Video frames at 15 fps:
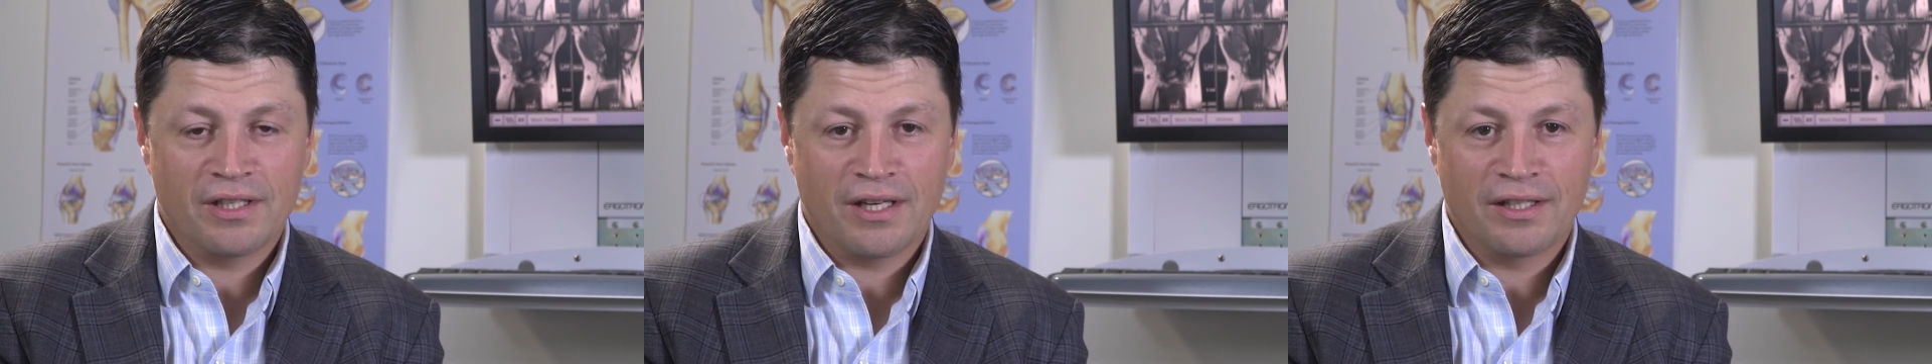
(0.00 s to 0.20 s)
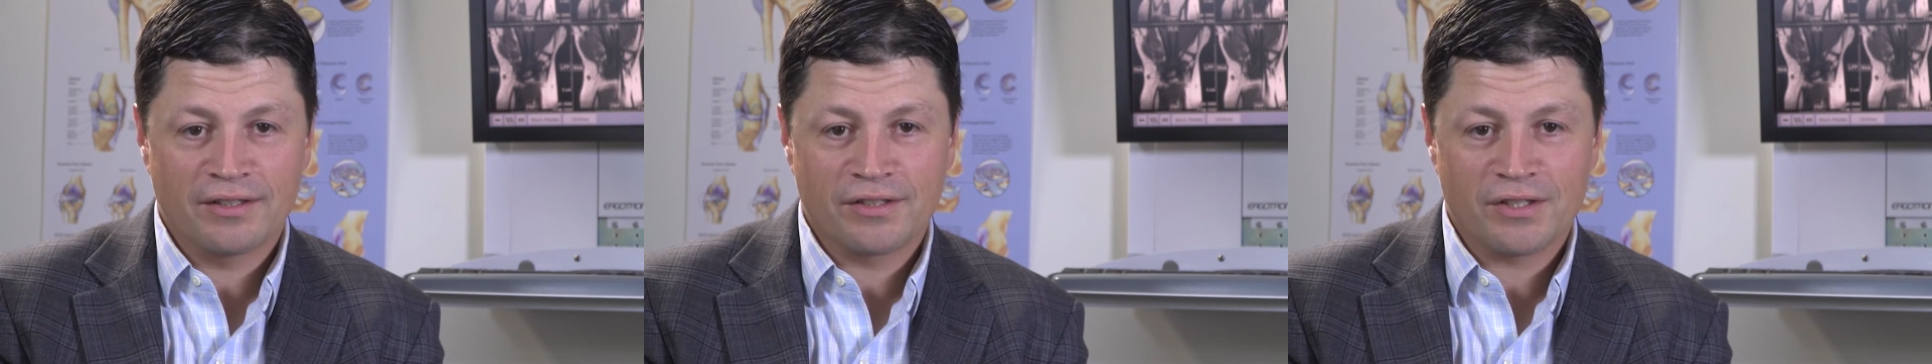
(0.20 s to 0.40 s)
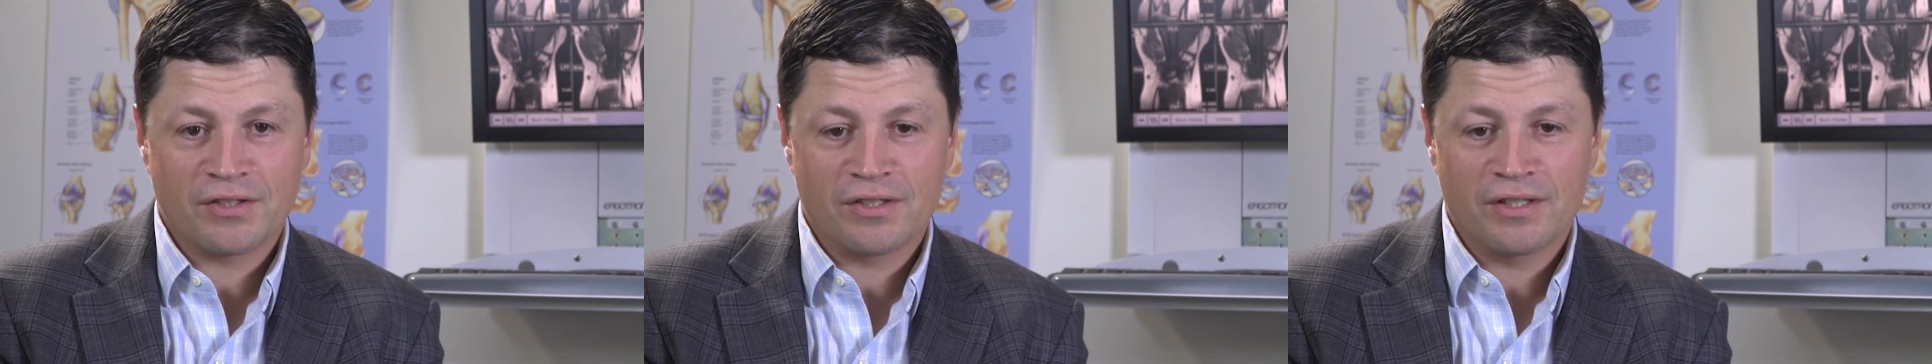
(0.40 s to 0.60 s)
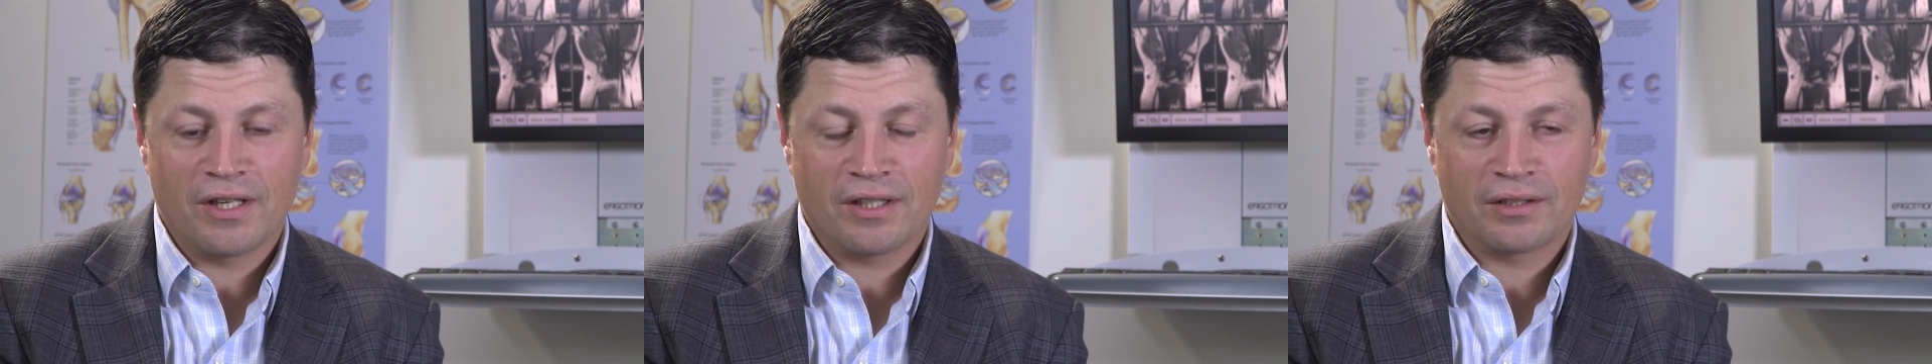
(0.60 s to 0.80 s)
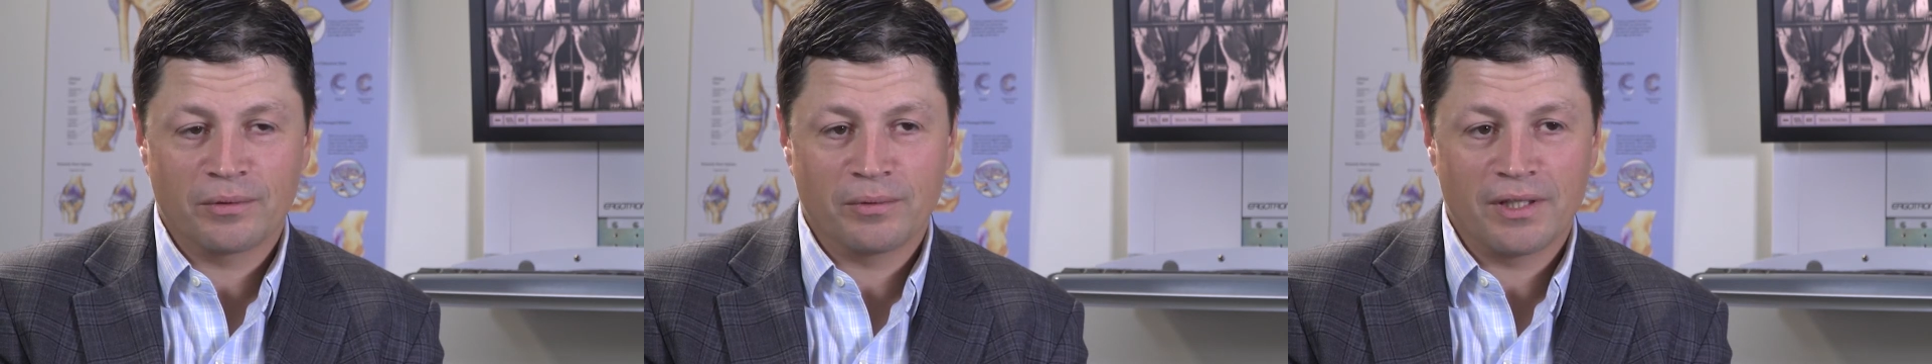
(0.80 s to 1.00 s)
not just a
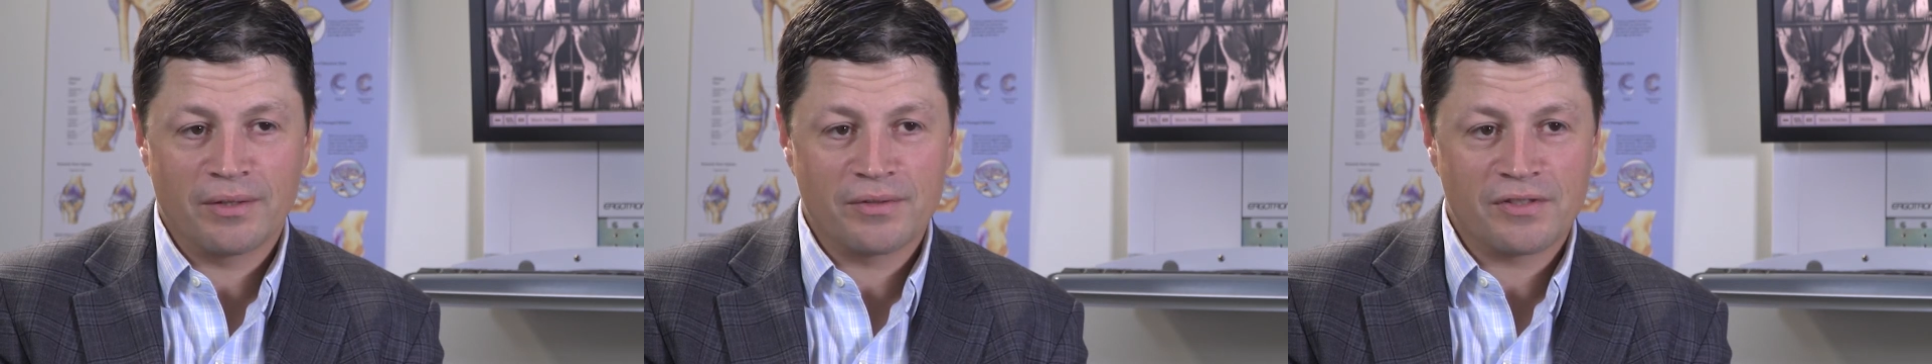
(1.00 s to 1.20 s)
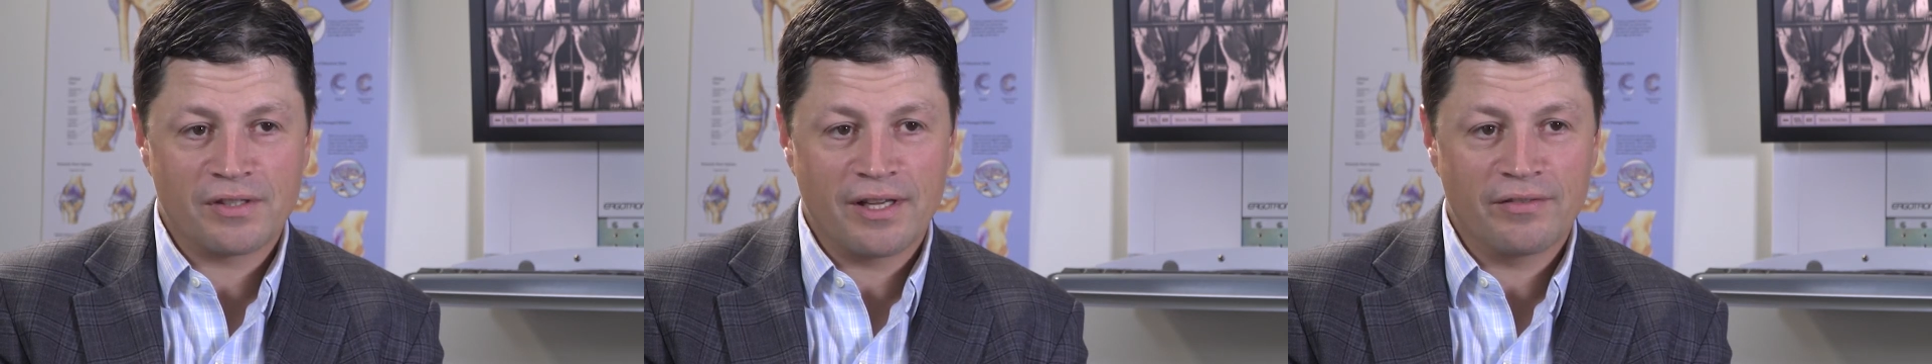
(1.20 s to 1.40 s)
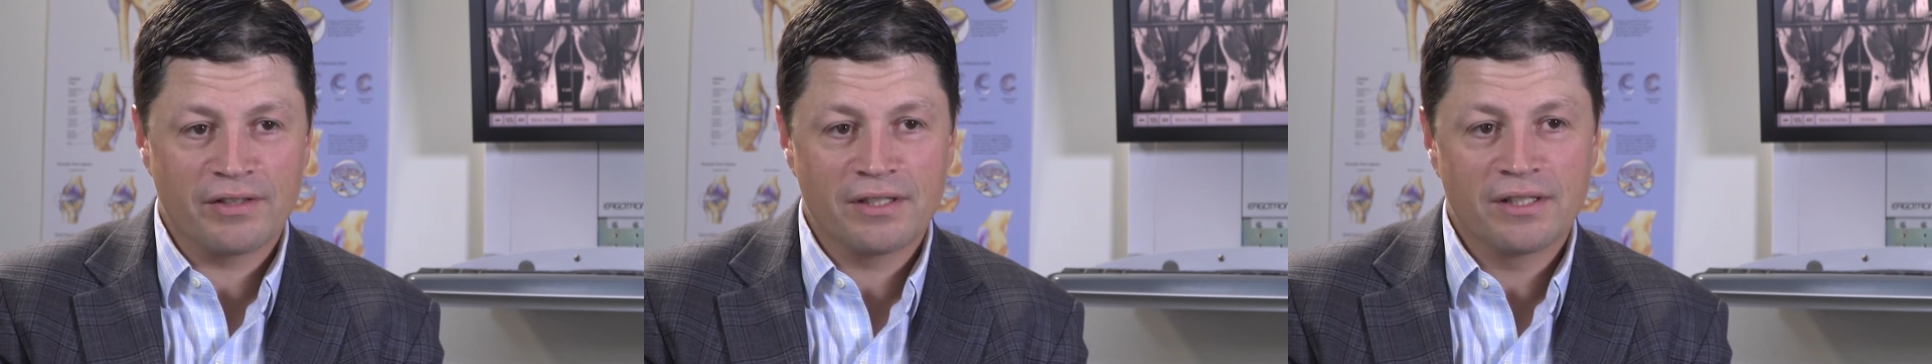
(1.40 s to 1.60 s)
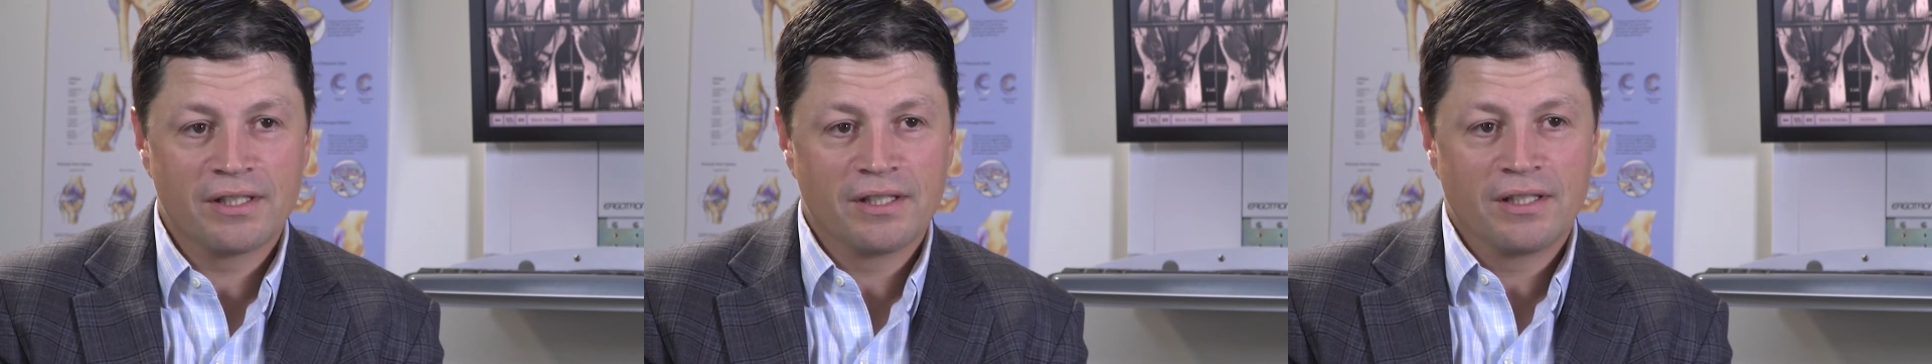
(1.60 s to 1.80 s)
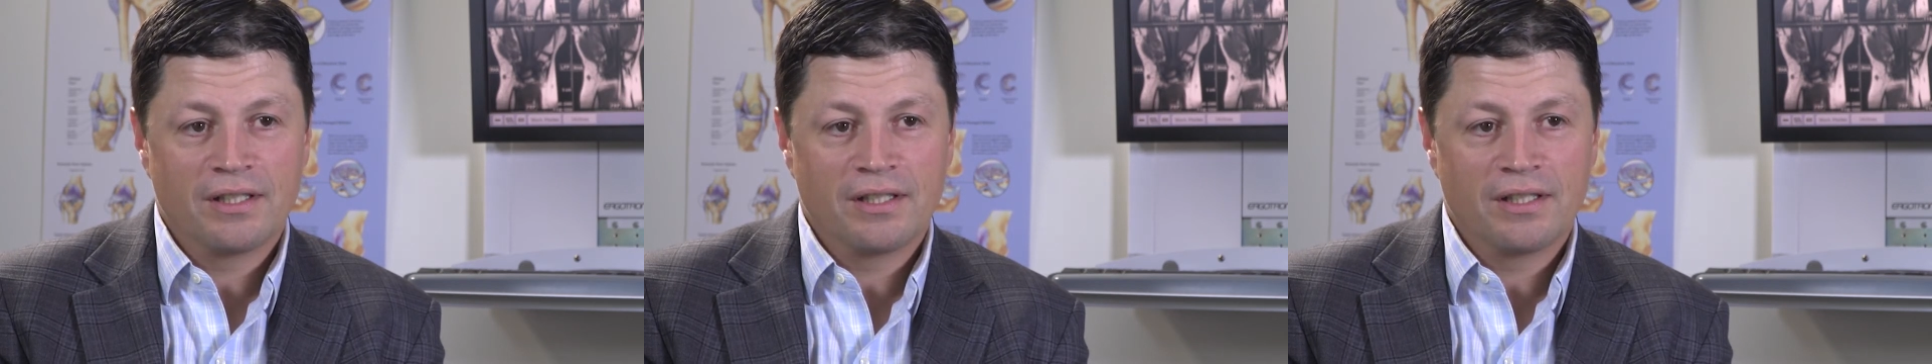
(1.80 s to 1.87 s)
doctor, when I was 11.